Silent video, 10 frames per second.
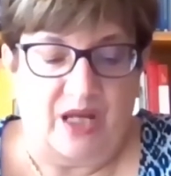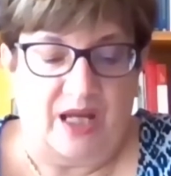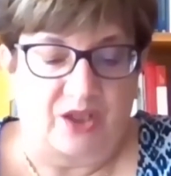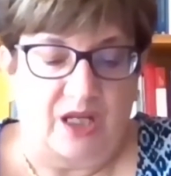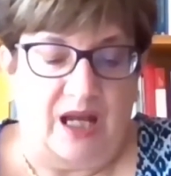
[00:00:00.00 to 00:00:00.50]

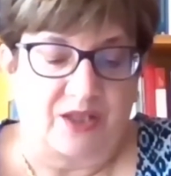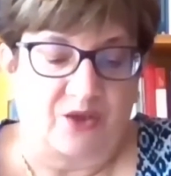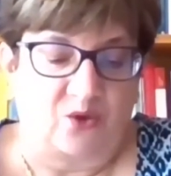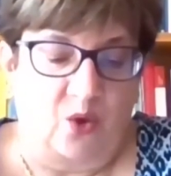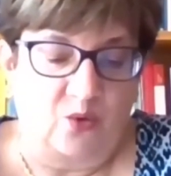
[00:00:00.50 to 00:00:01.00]
such
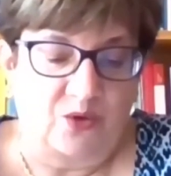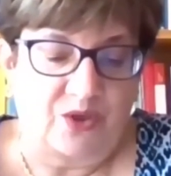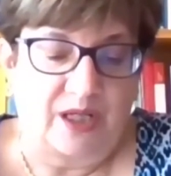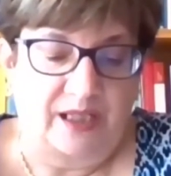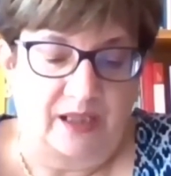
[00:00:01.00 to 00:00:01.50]
as
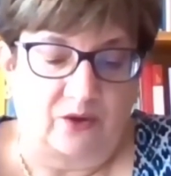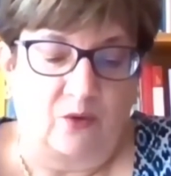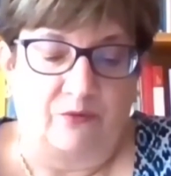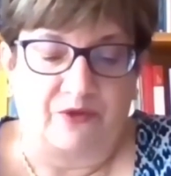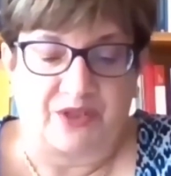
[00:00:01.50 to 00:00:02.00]
those head
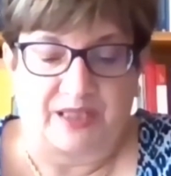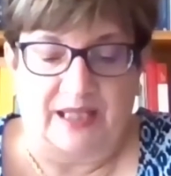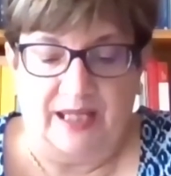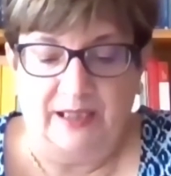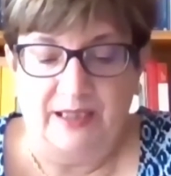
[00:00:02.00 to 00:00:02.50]
of a
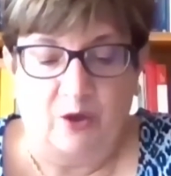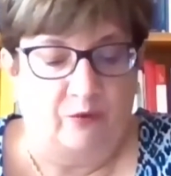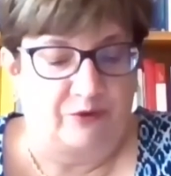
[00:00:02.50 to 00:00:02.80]
state